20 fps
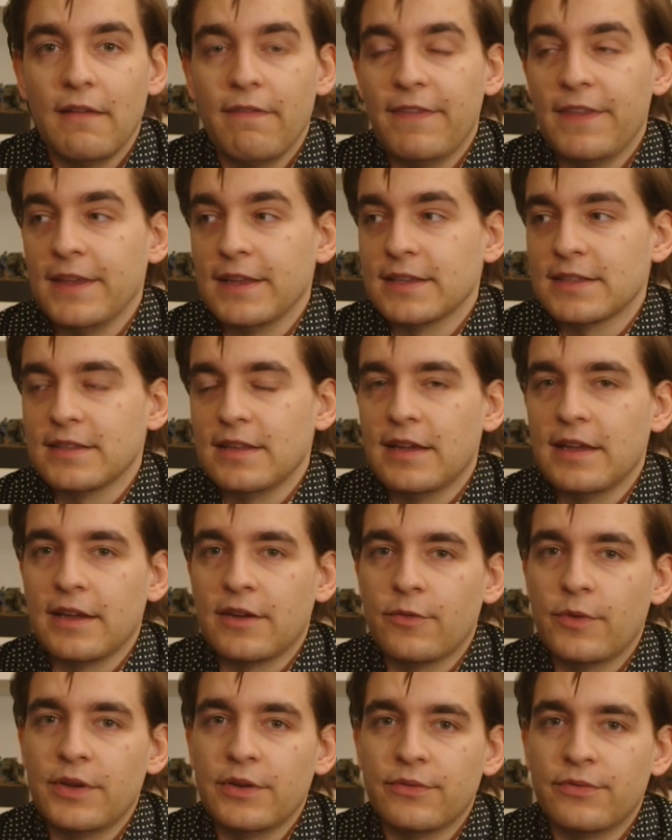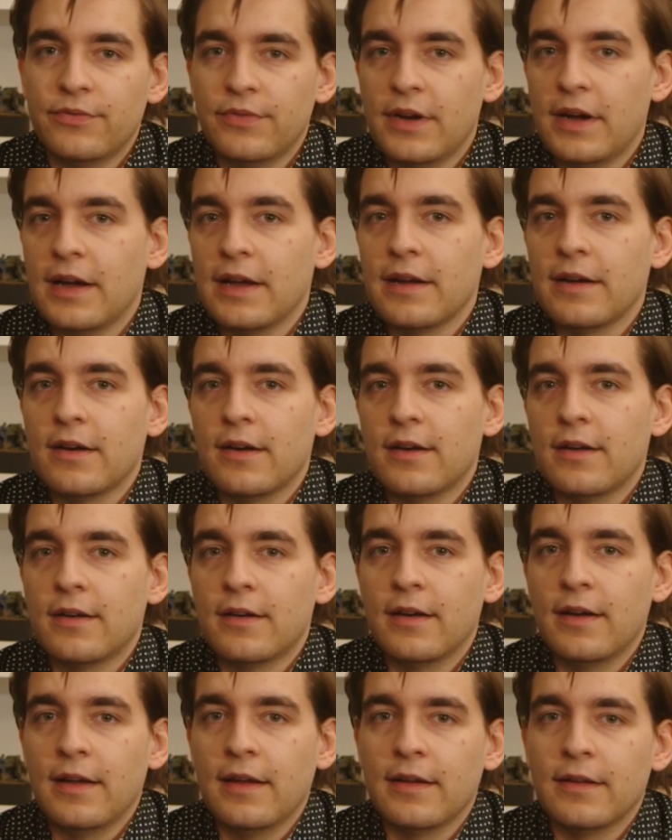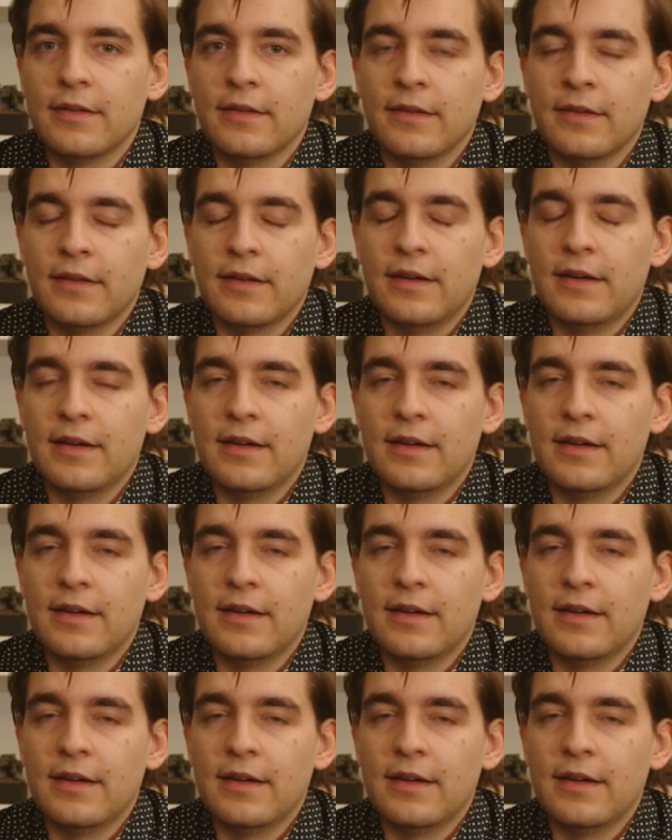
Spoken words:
things like rate of fire and